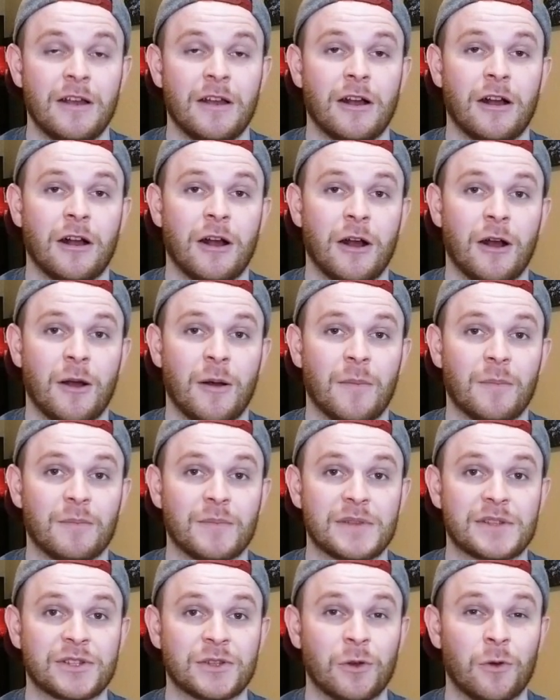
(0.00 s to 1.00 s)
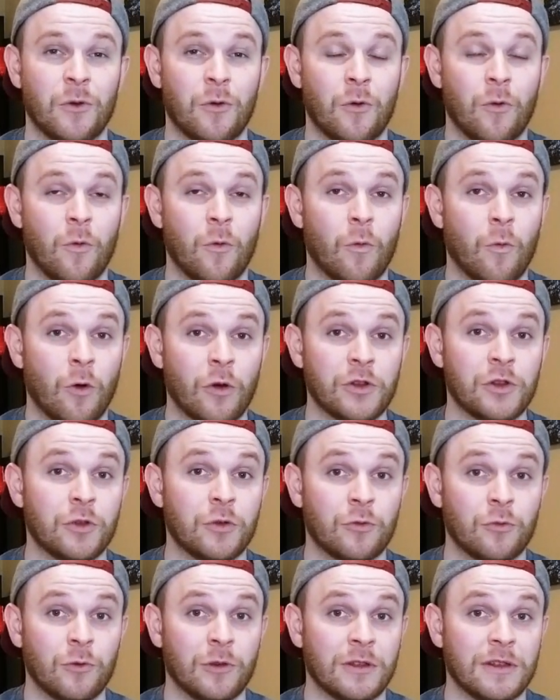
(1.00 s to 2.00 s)
So what
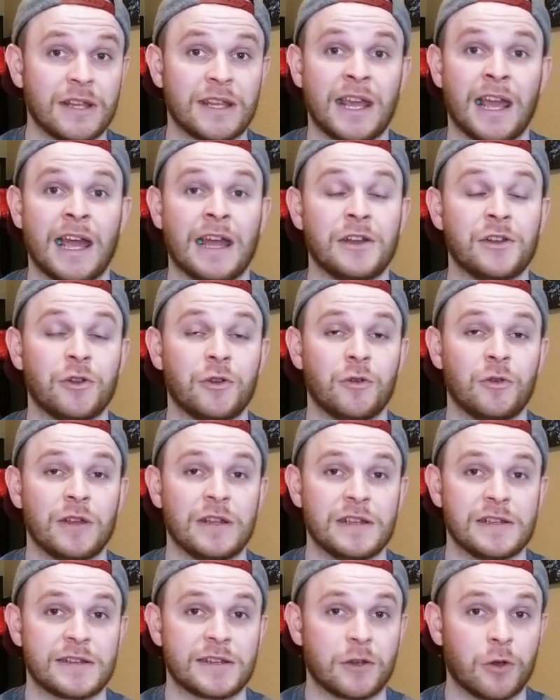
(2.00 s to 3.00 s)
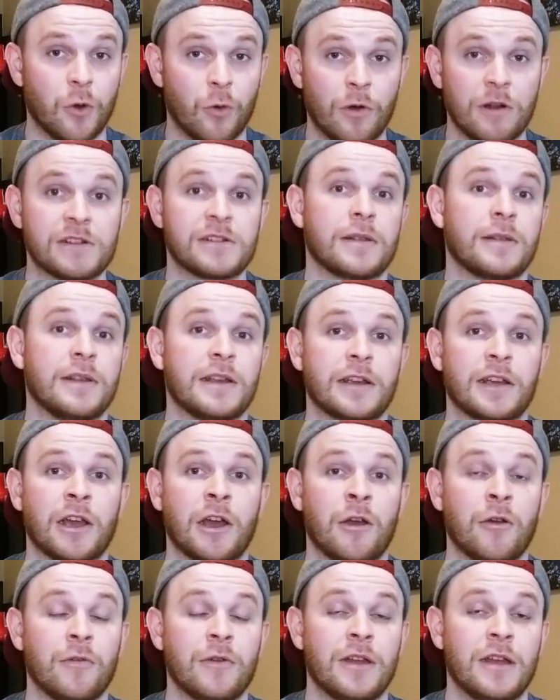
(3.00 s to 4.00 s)
you really can do is go into the
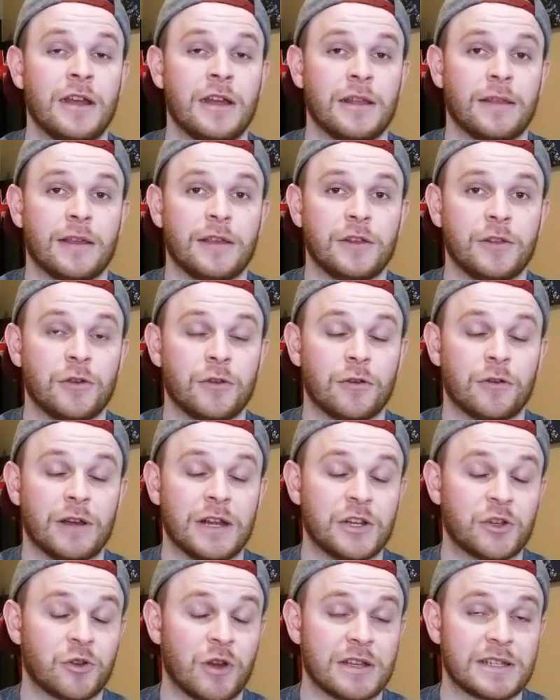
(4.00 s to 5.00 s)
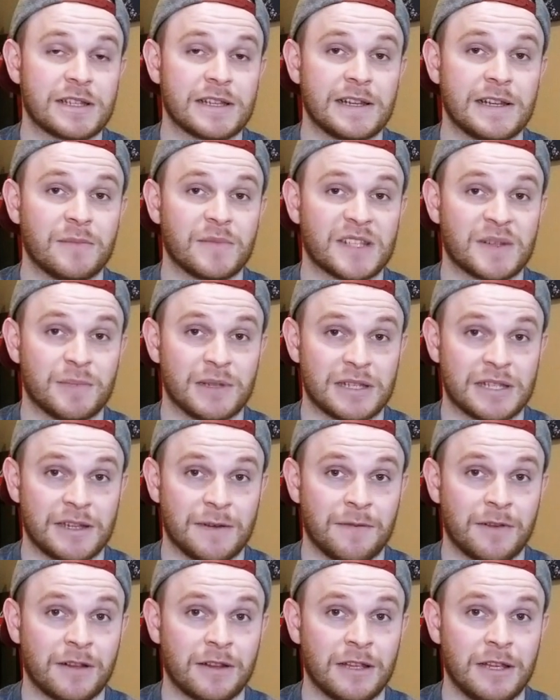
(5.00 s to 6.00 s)
account that you're interested in
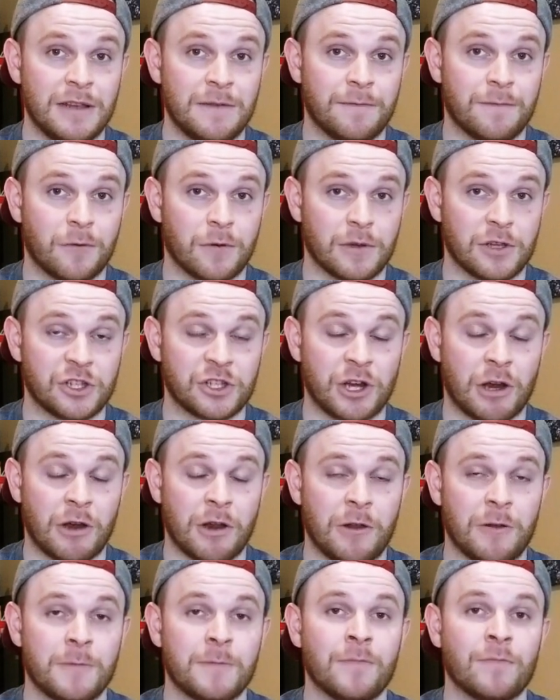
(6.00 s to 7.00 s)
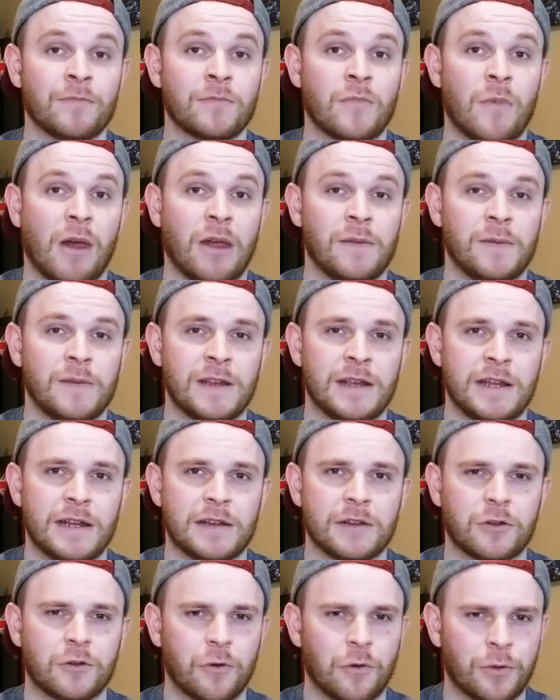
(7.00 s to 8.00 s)
specifically for the shout out, and
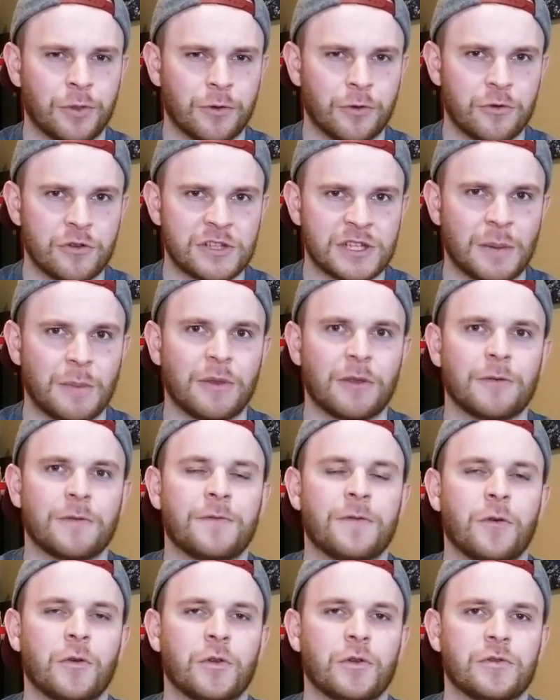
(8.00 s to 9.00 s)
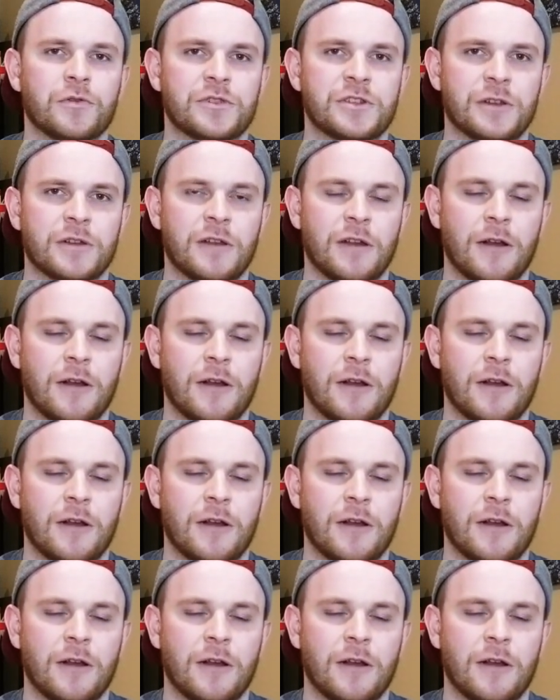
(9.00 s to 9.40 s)
then go through some of their photos.